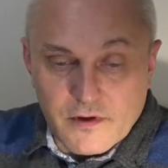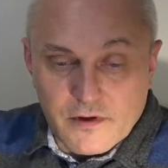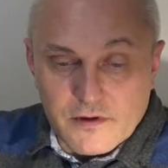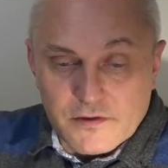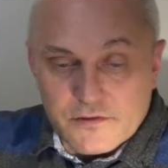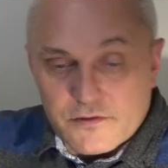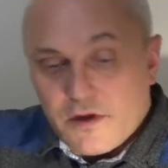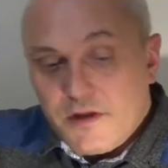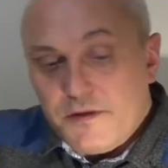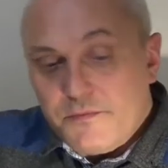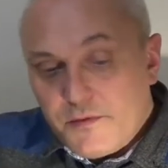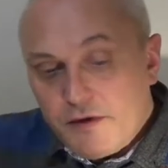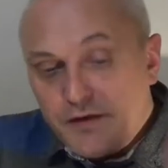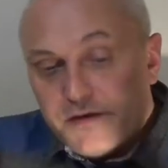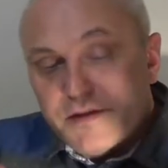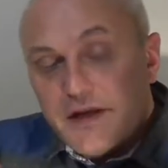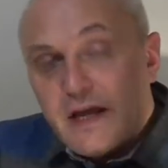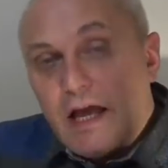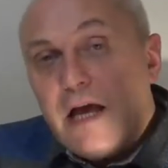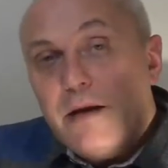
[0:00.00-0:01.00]
So it
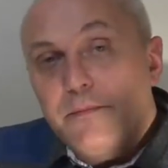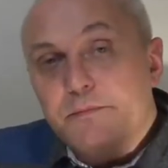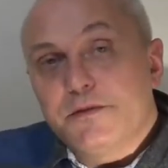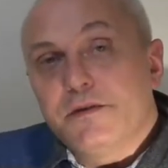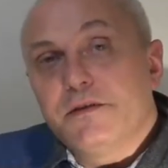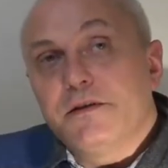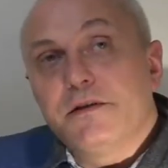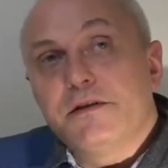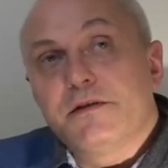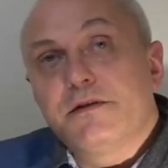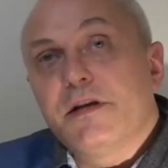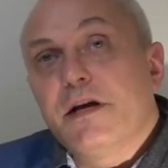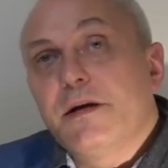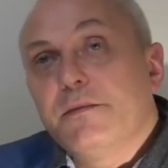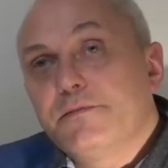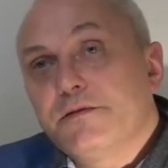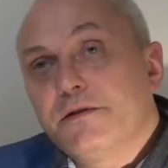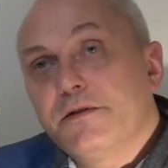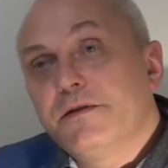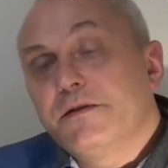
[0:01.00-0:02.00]
means
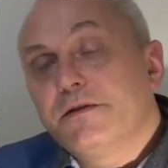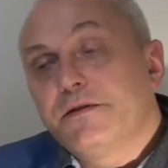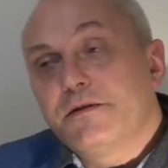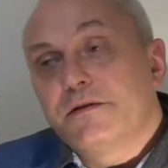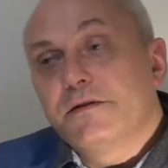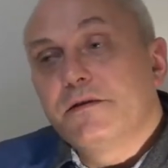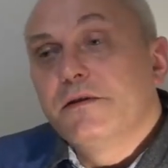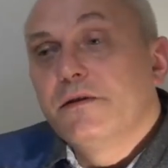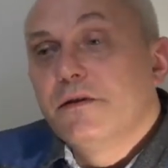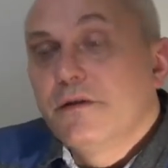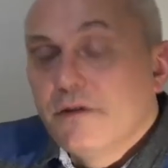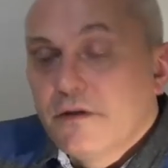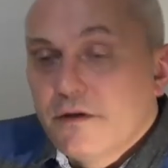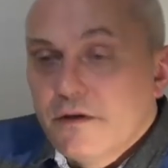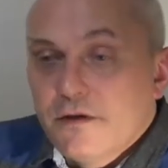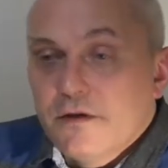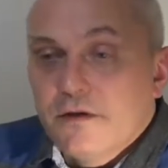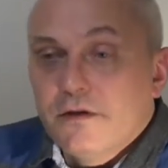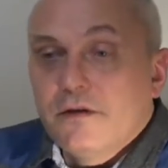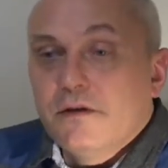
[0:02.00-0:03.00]
emptiness,
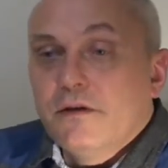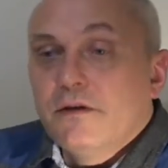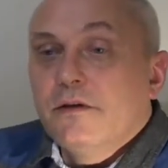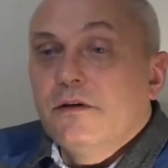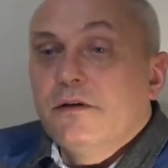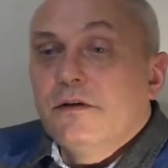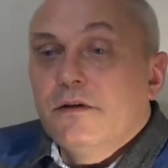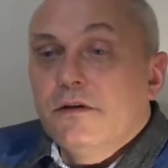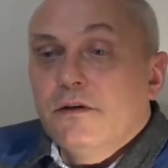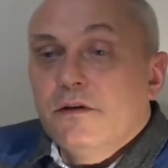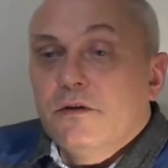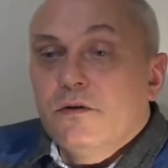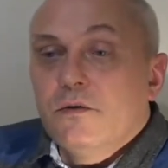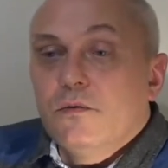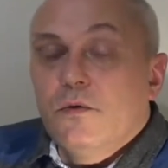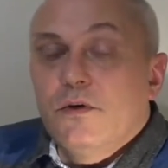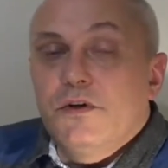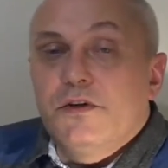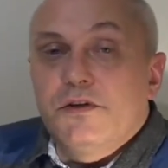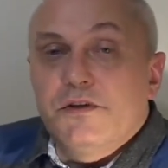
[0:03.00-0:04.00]

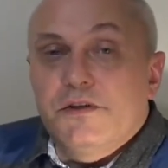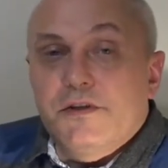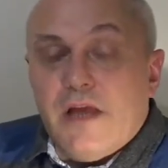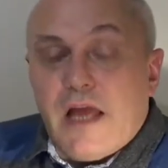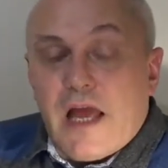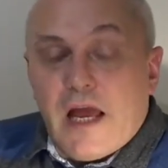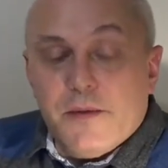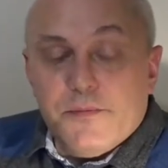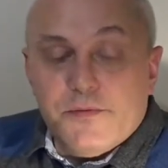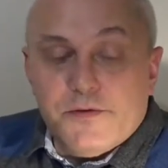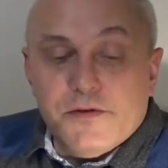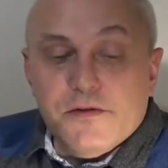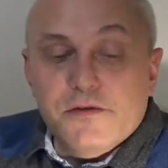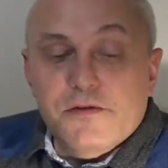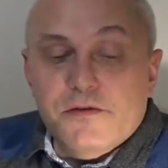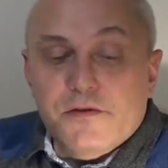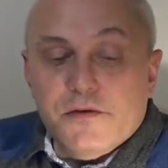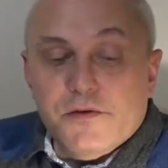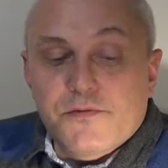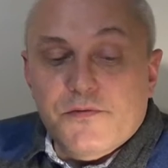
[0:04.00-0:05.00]
which is
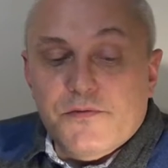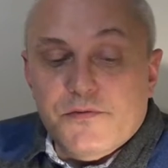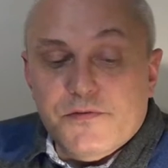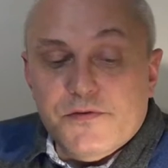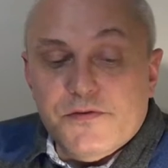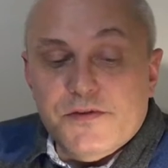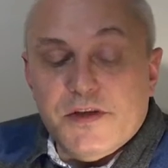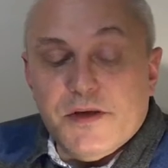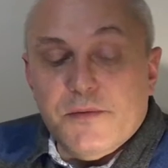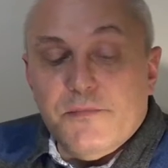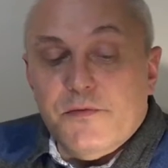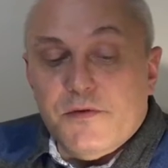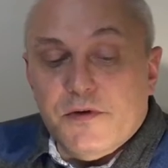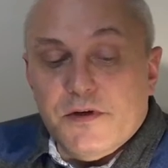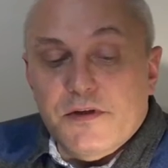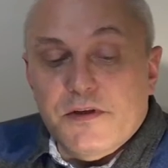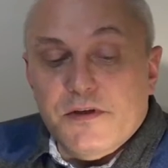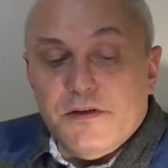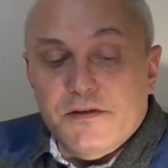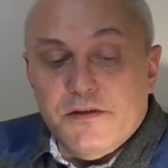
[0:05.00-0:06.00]
absence of
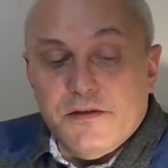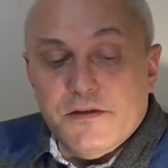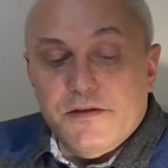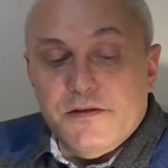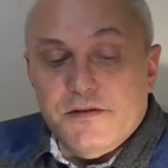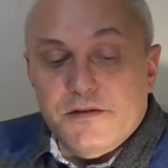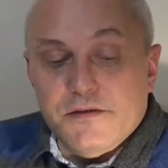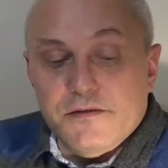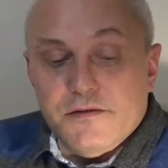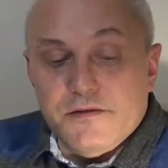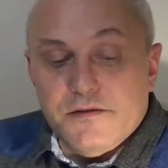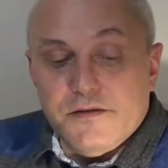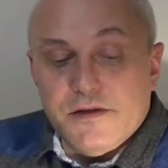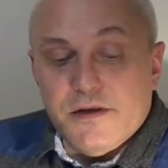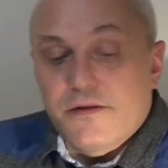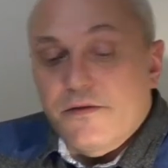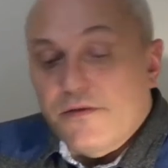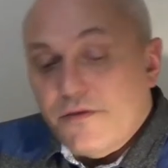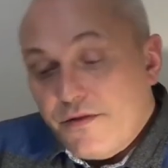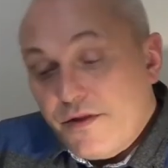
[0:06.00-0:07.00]
separate existence.
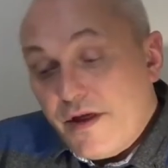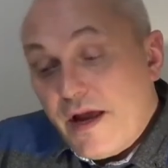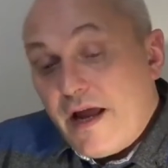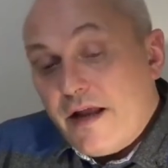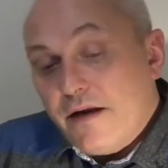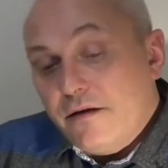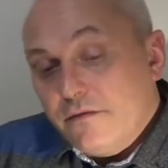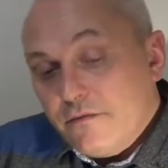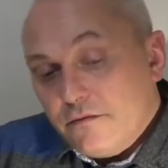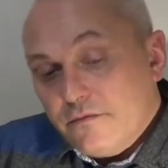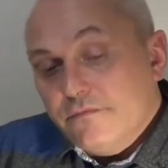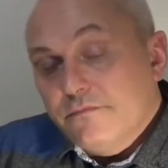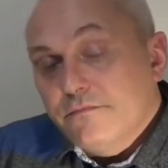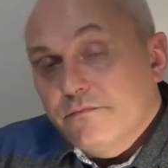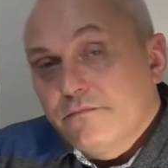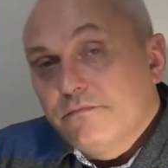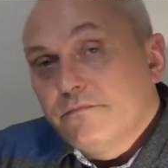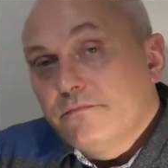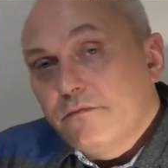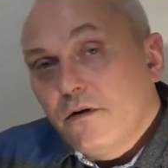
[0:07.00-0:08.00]
And then
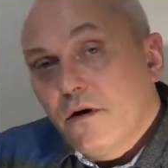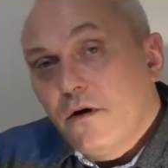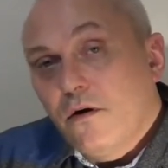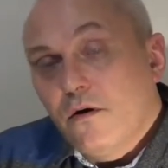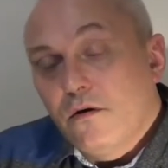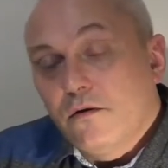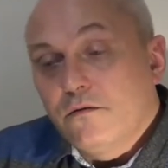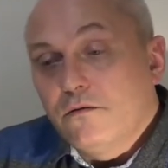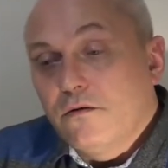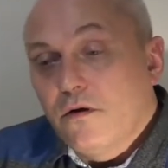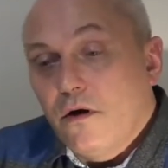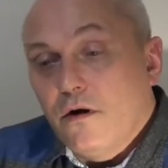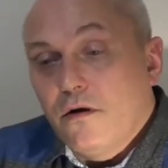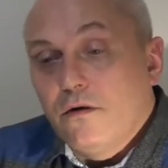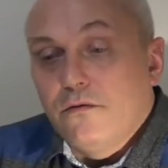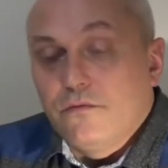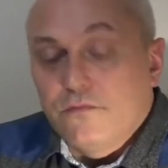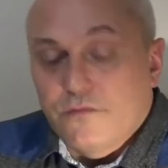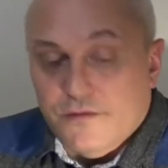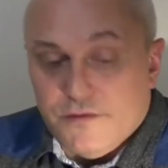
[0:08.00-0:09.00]
all
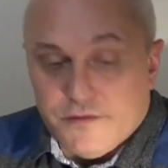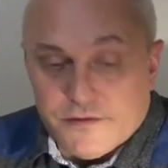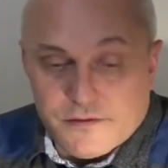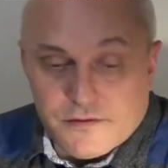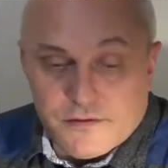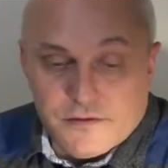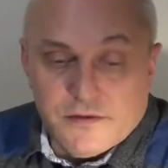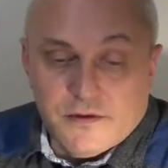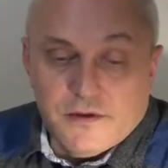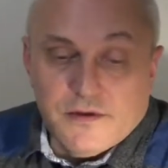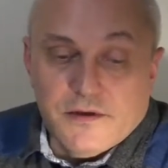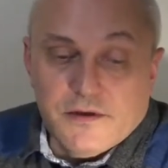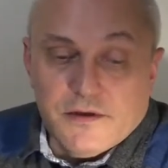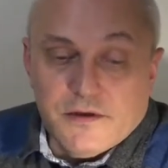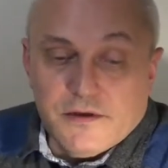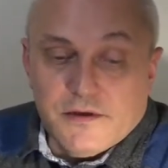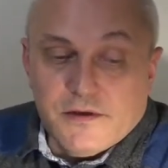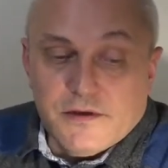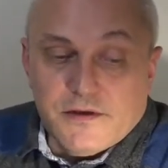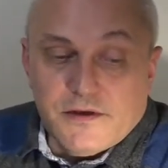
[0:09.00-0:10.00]
goals
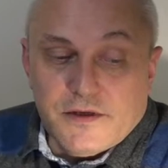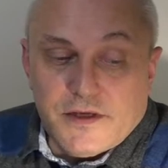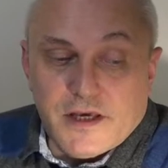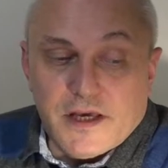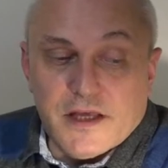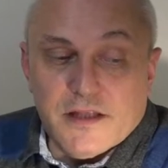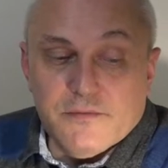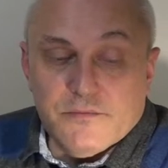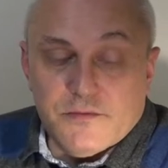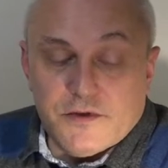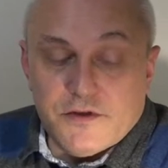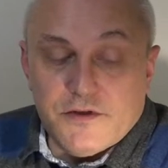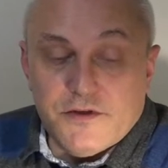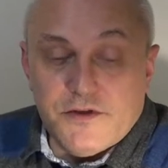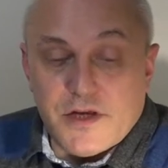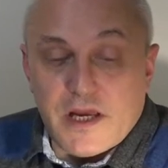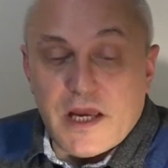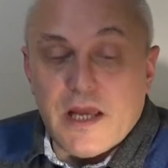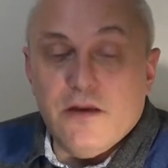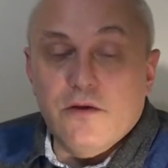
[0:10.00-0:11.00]
can be
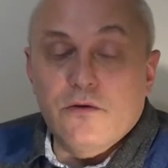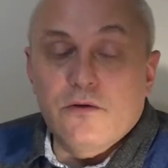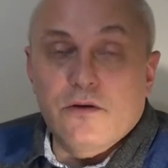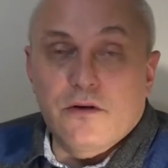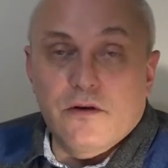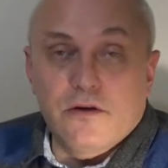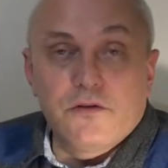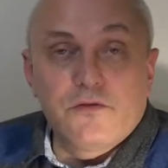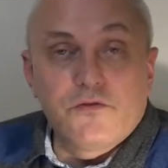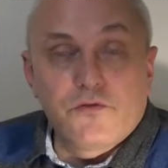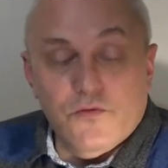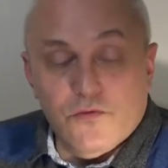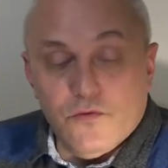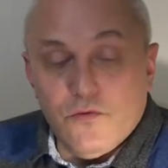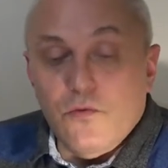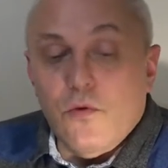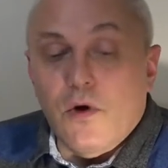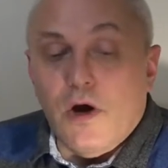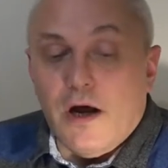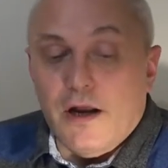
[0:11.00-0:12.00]
genuine and a true
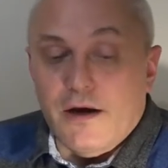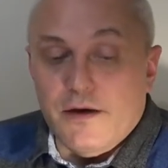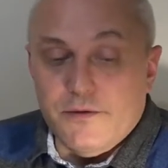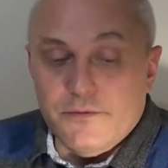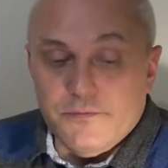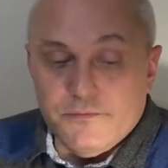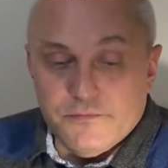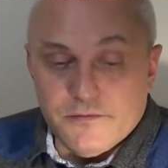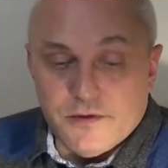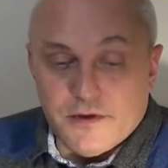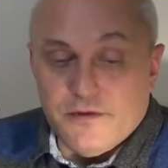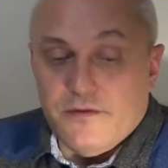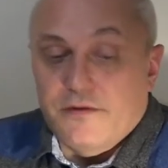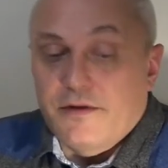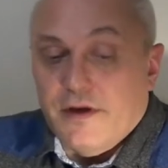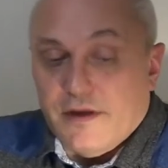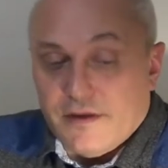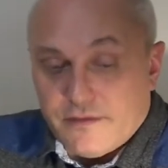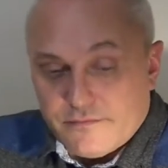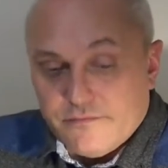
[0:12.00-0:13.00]
one. And
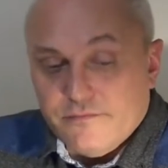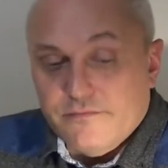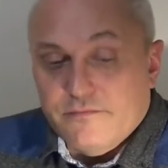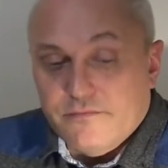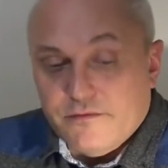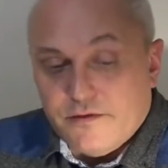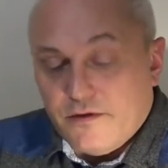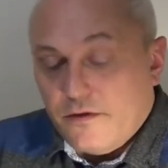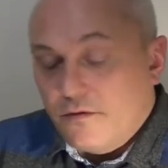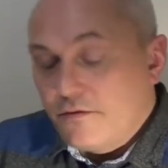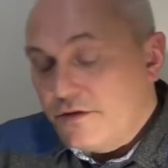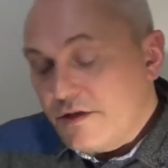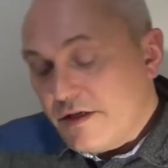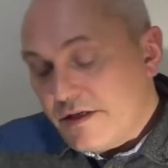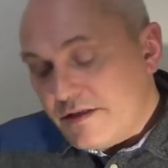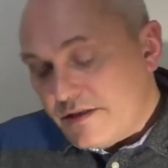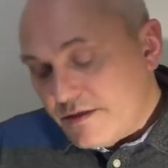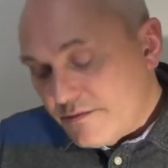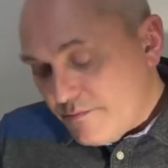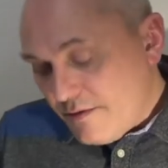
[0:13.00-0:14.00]
then,
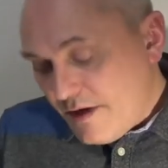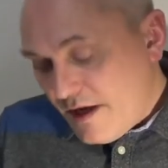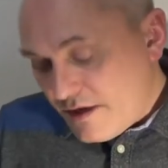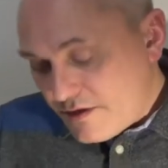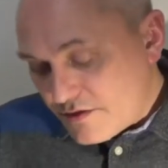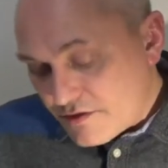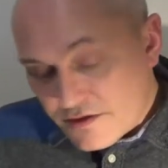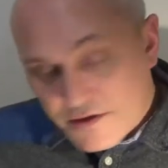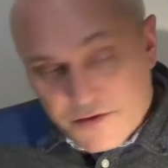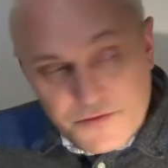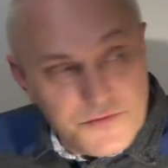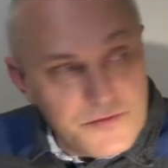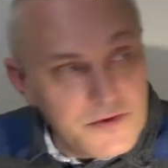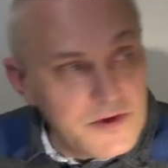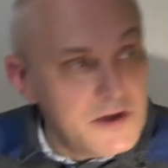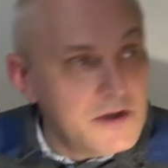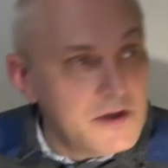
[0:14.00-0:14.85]
just imagine if